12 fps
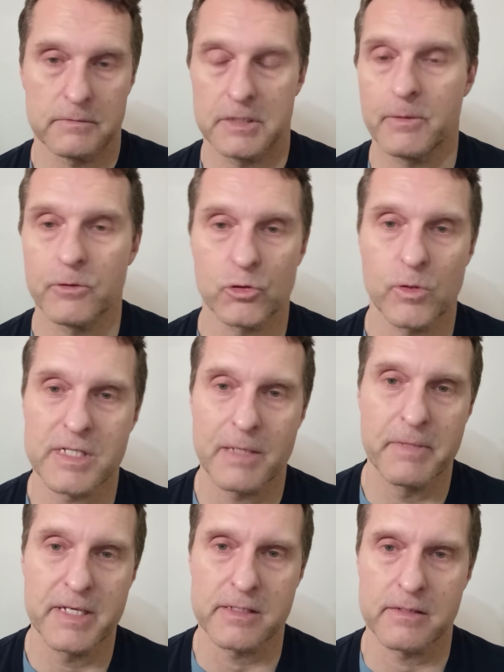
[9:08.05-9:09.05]
Tell me which ones I
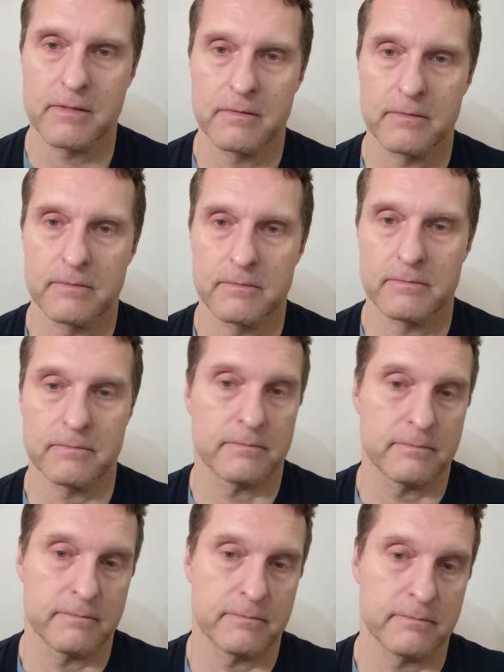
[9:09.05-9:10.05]
missed.
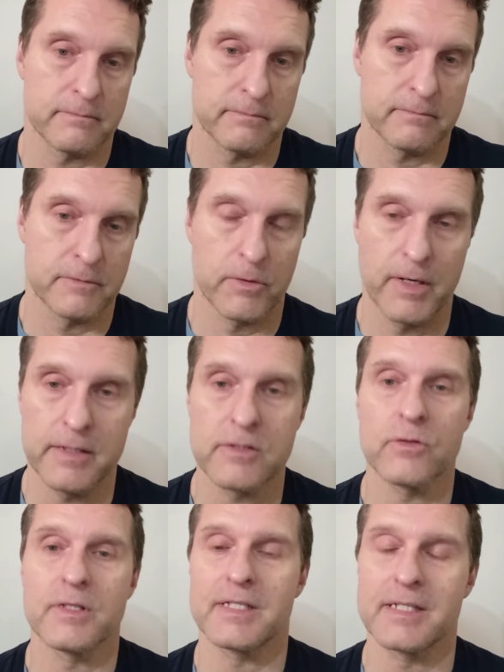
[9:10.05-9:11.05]
All right,
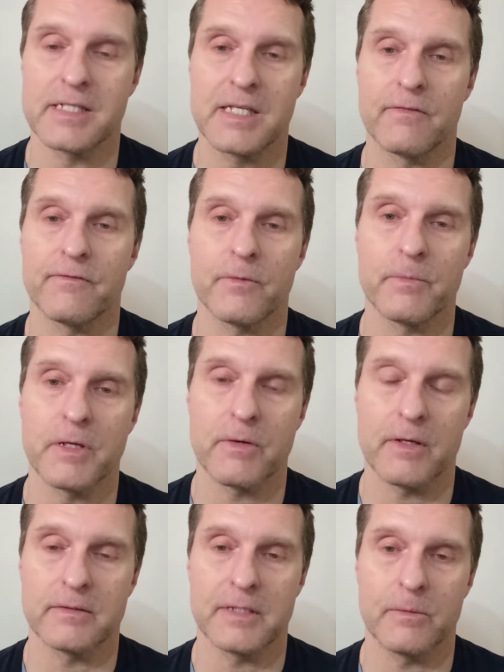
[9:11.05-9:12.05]
so this is Steven from the
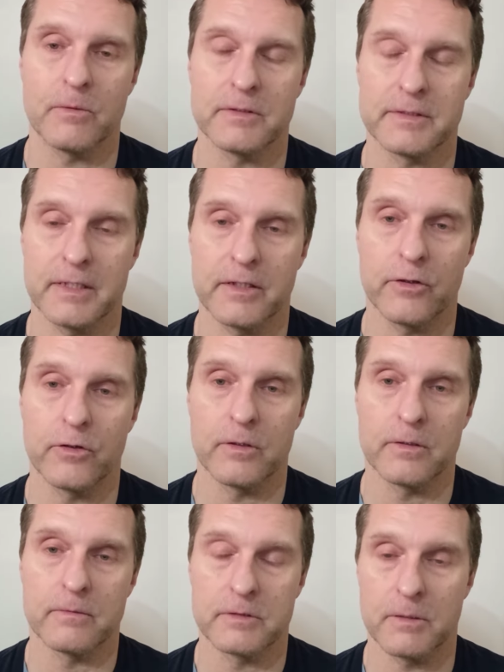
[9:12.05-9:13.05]
Around Table telling you
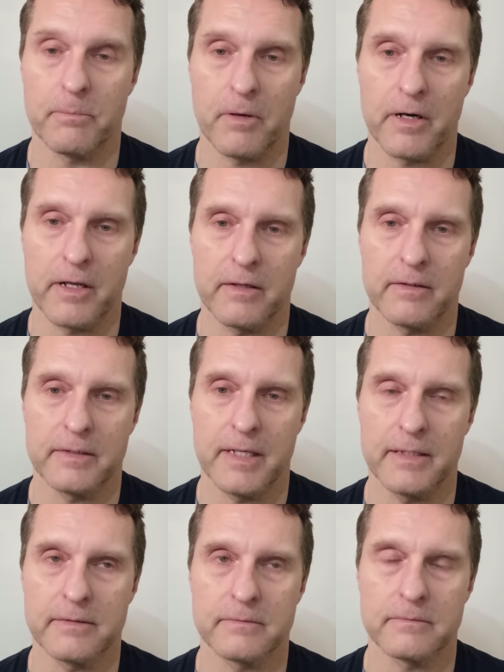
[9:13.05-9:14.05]
to, to party all
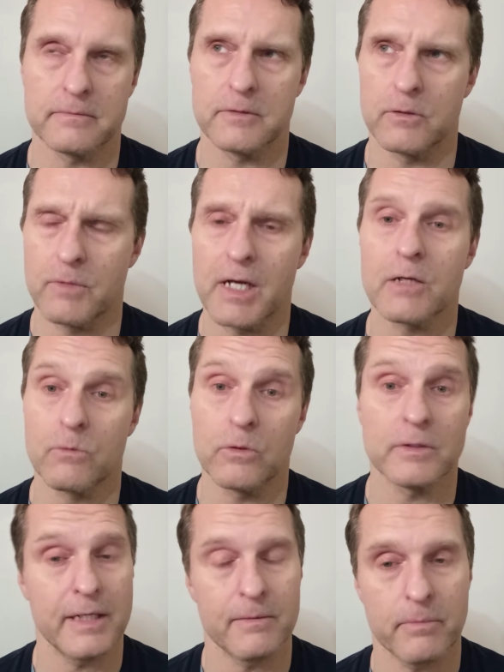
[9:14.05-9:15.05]
night, and, no, rock and roll
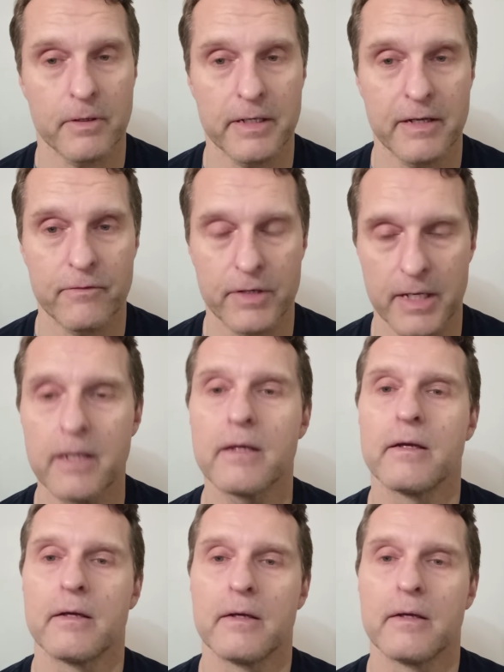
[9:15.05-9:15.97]
all night and party every day,